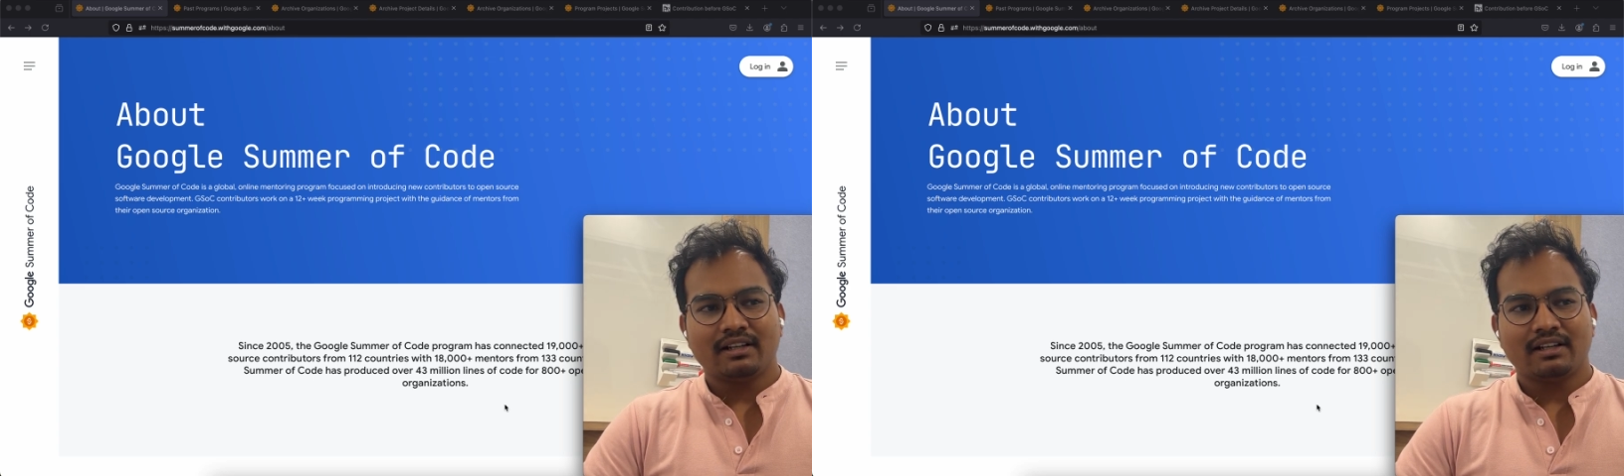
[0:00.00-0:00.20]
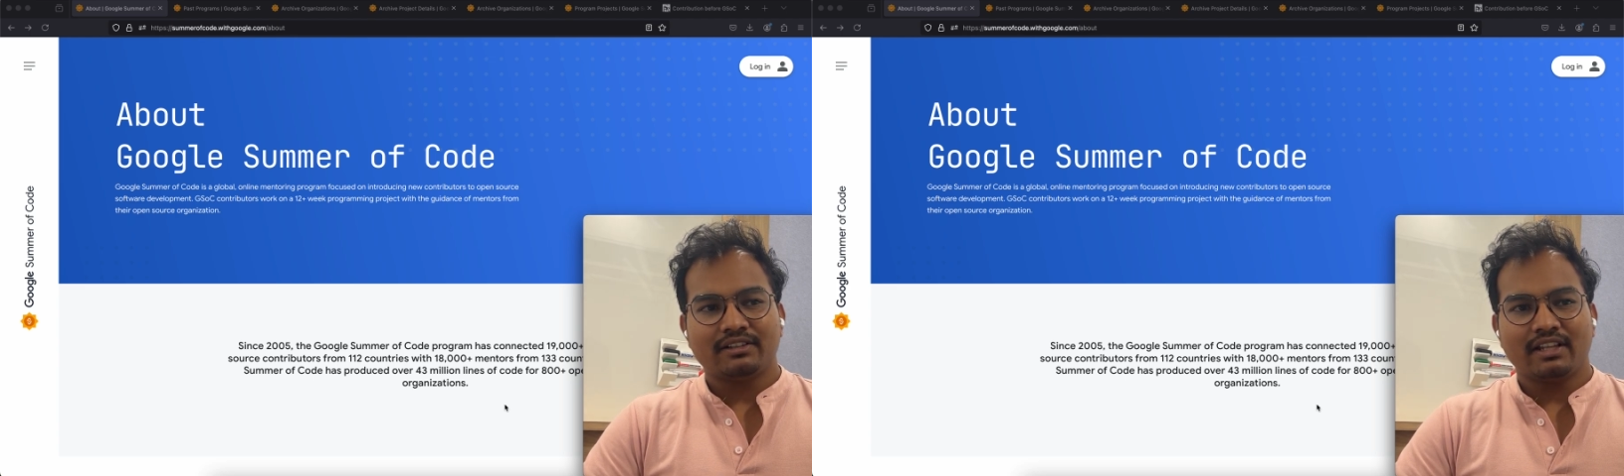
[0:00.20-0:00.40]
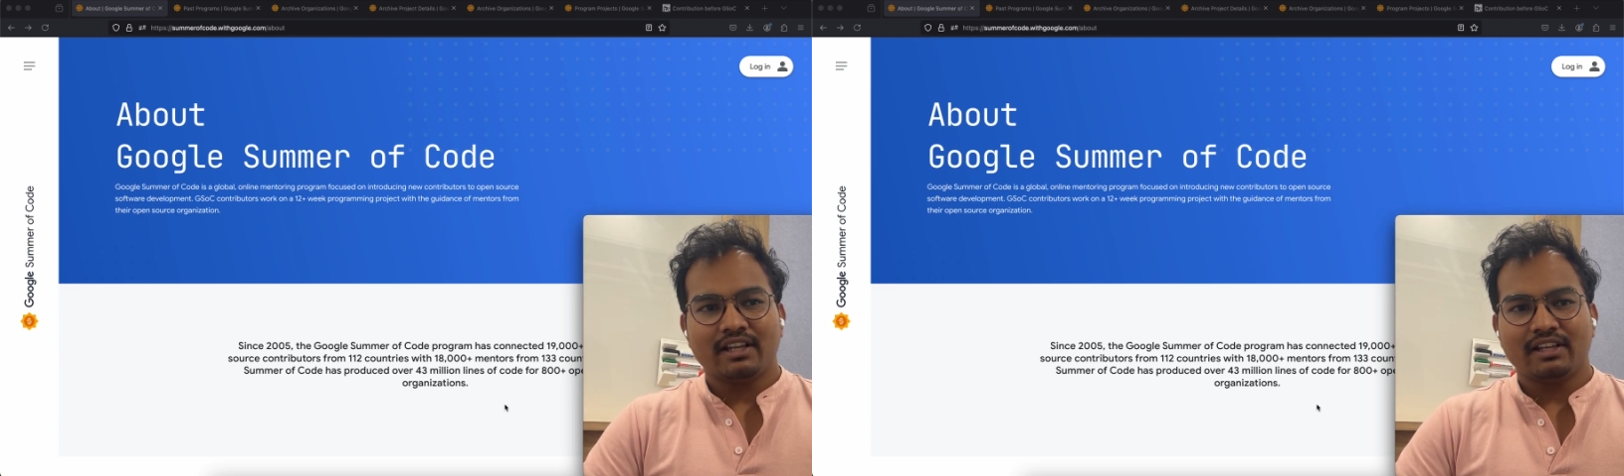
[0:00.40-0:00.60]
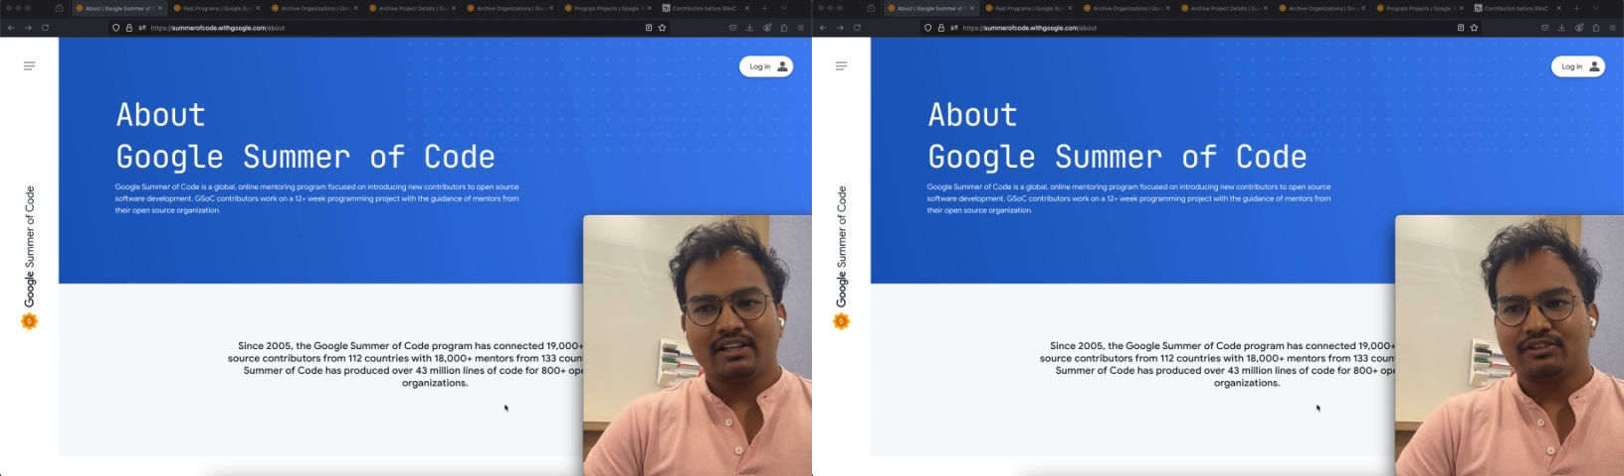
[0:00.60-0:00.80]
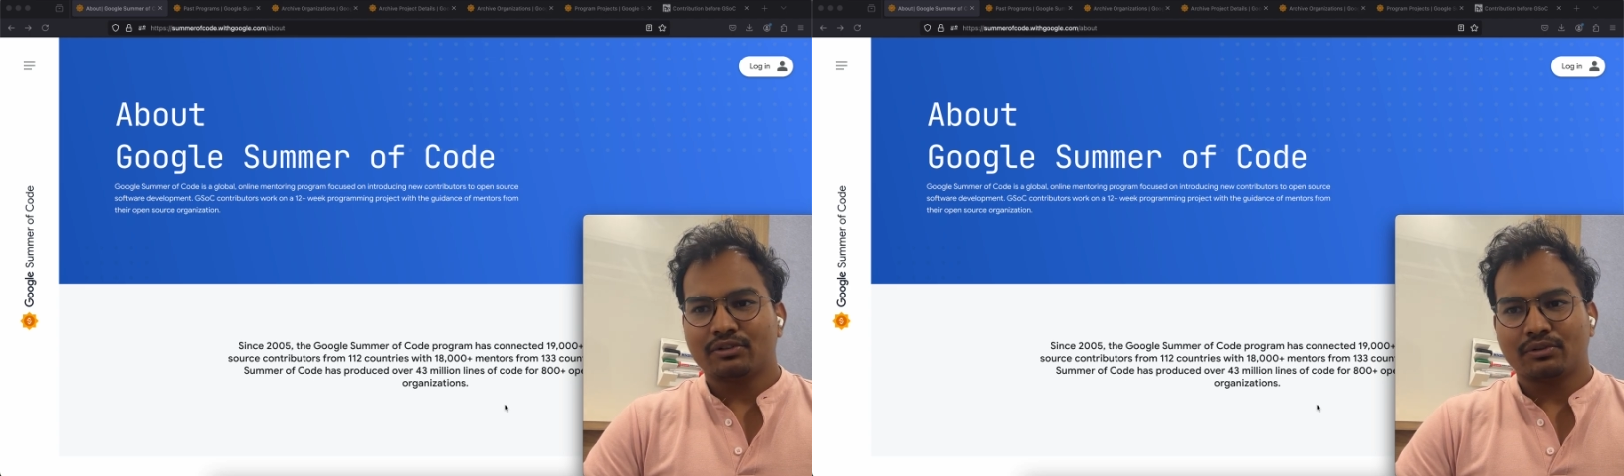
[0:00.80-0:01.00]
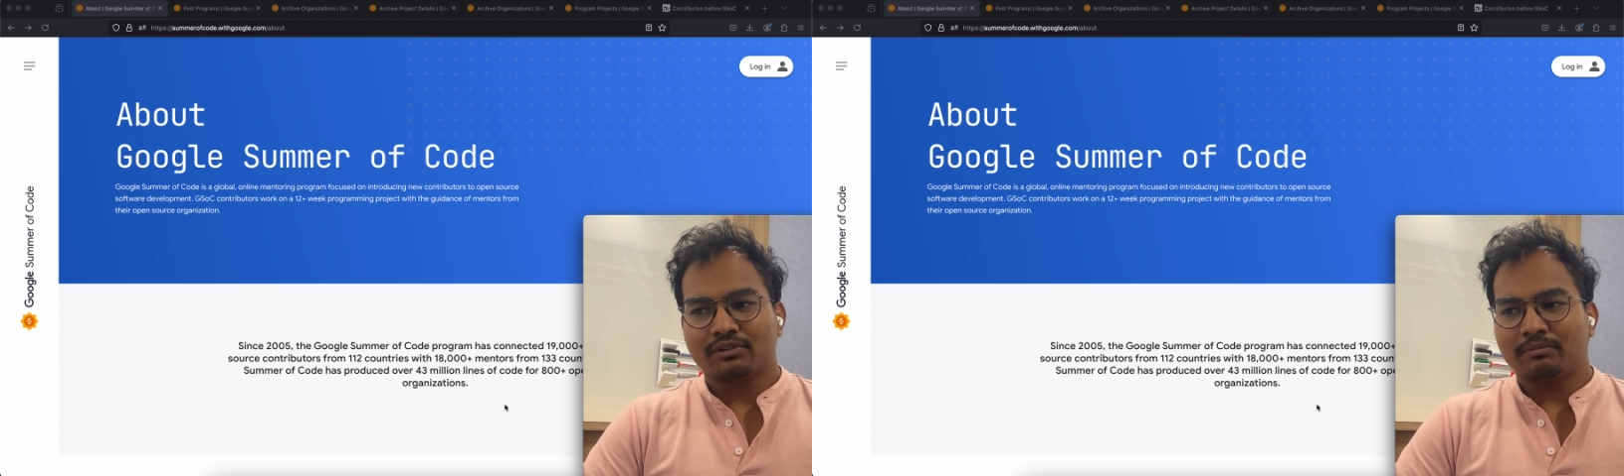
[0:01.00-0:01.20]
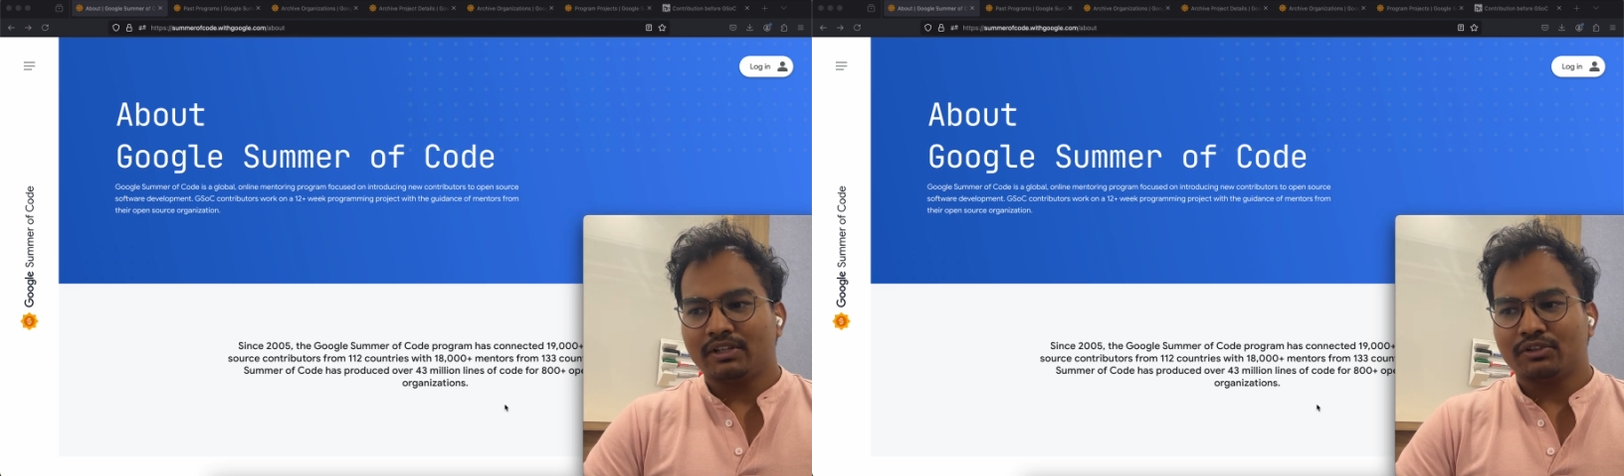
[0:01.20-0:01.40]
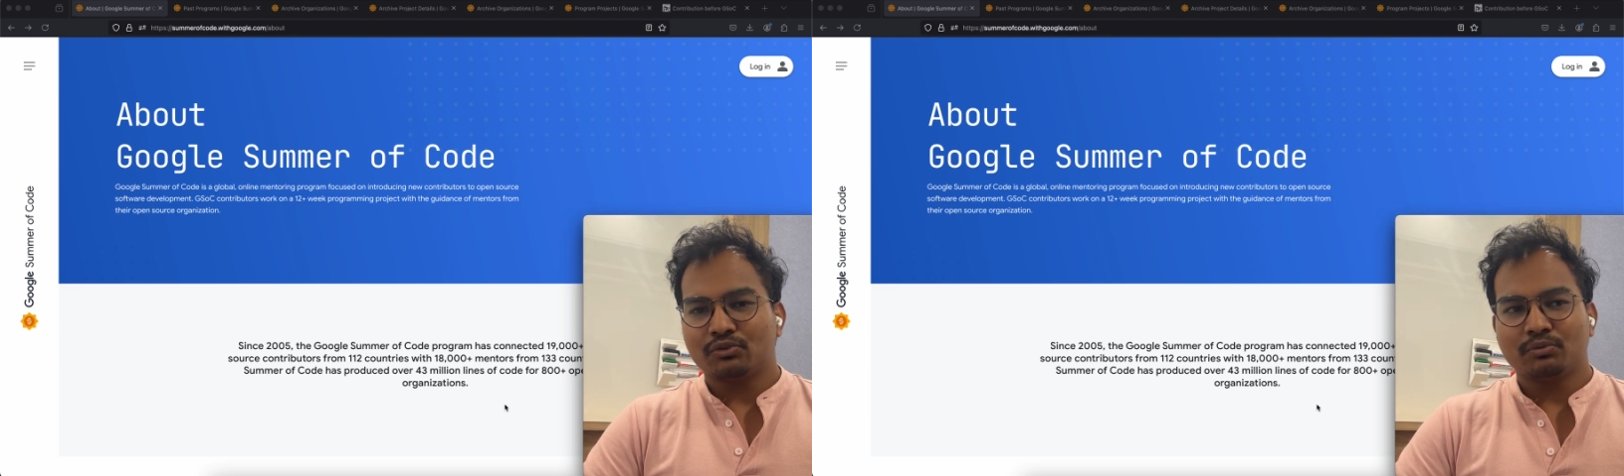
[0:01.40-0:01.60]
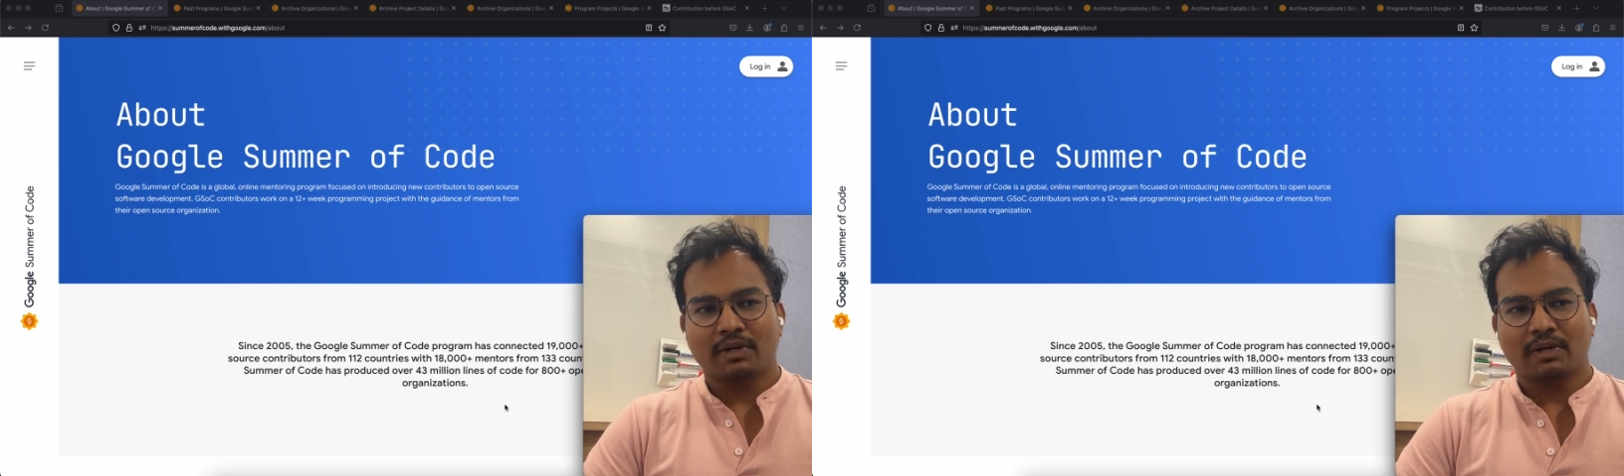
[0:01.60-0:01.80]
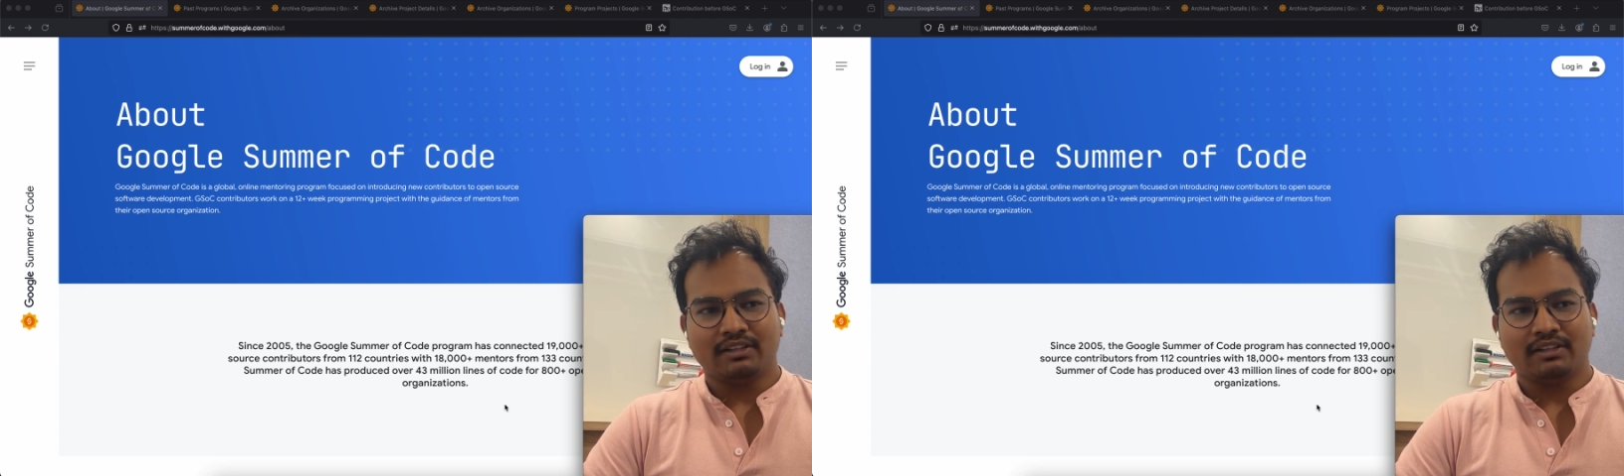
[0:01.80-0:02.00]
And they
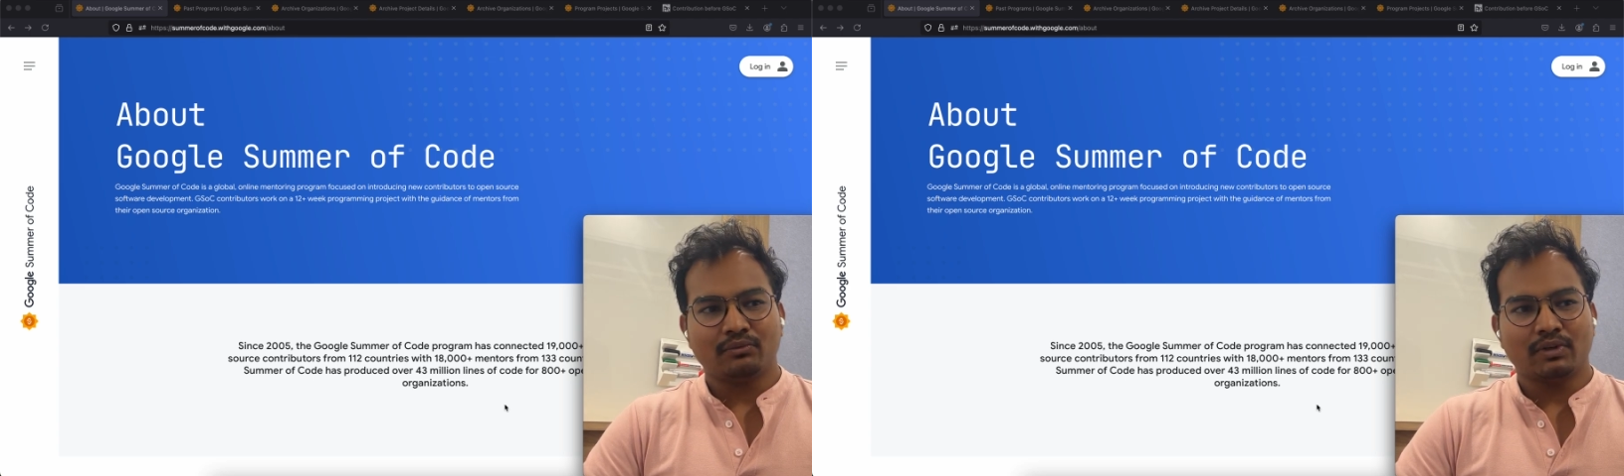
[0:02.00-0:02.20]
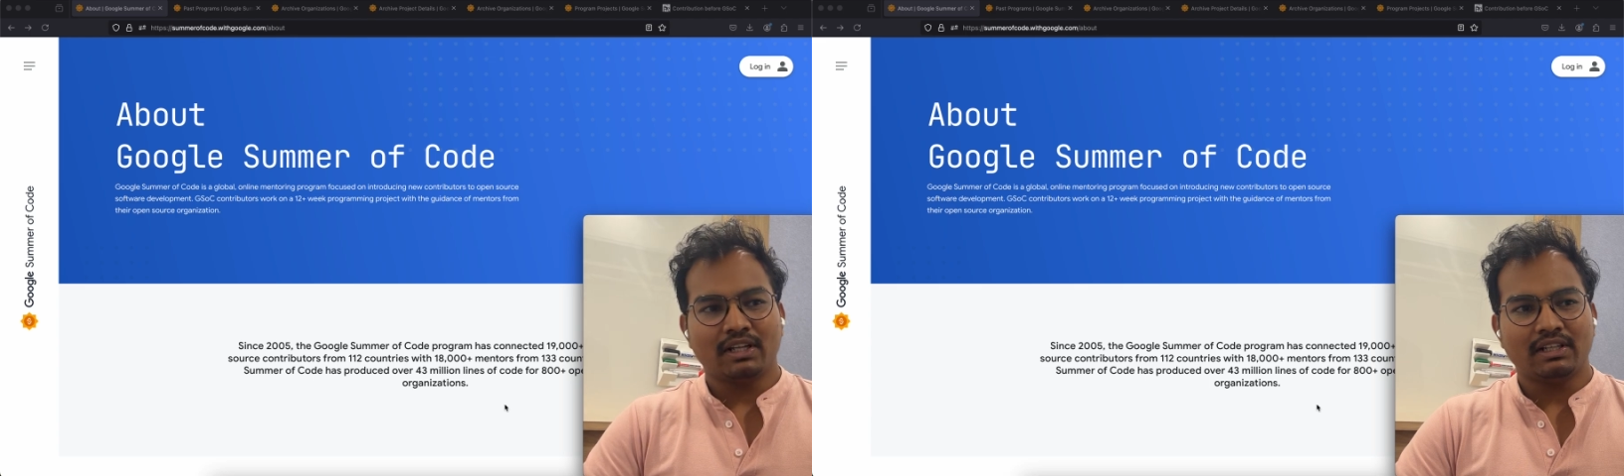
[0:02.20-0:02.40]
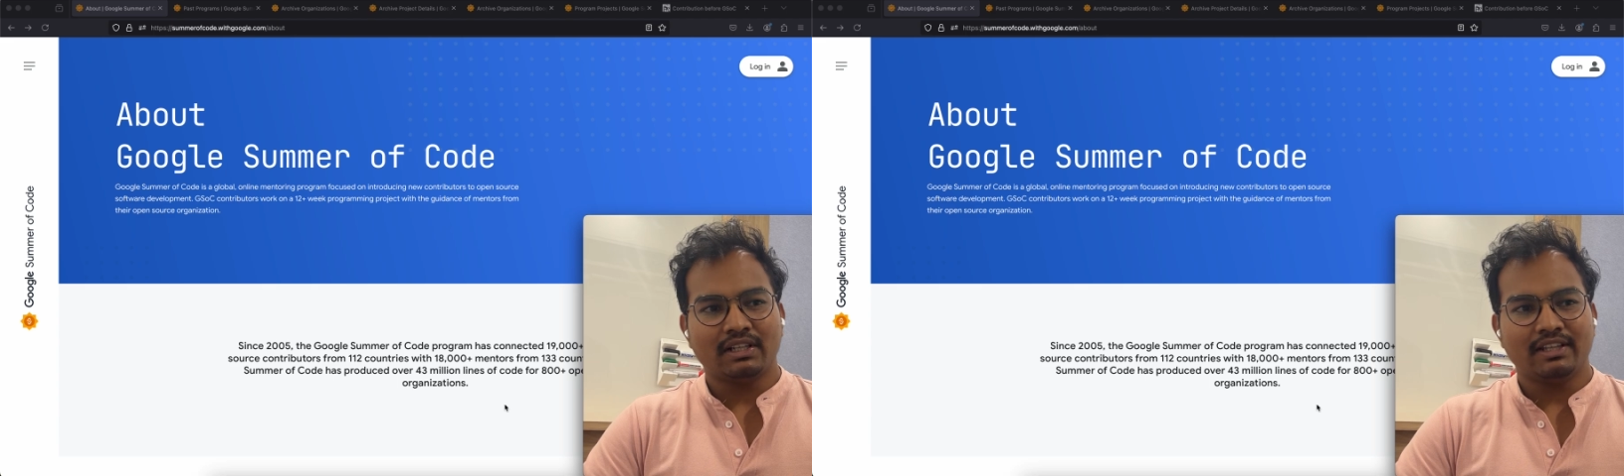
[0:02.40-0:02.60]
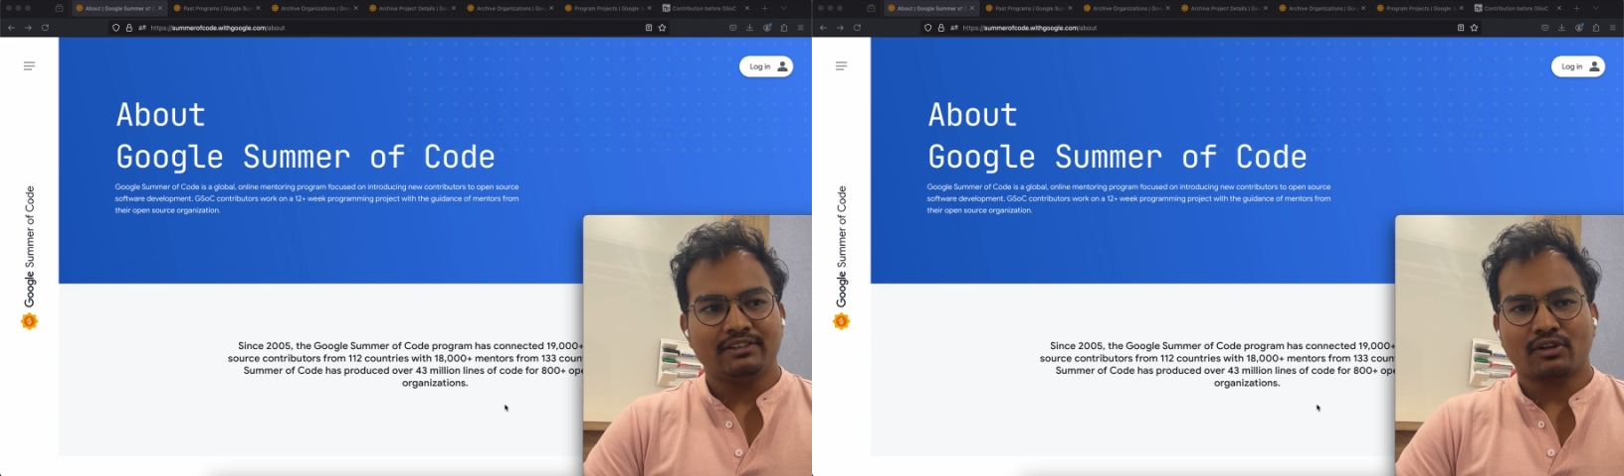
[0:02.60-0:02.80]
showed me two paths.